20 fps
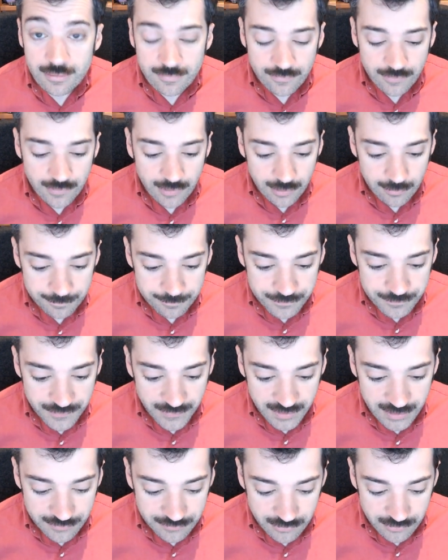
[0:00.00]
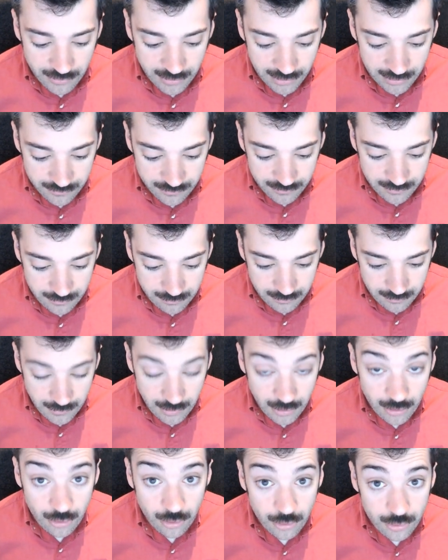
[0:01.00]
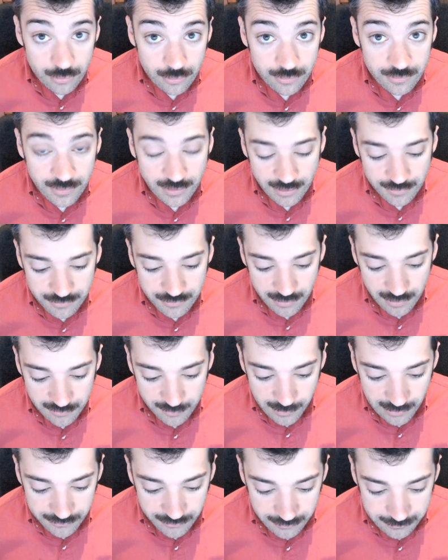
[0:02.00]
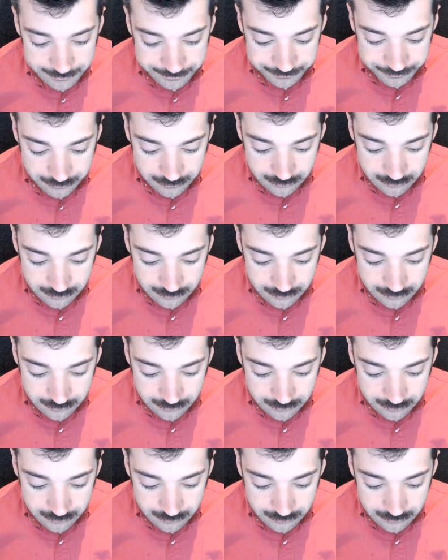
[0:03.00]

from yesterday's clues and yesterday's puzzle.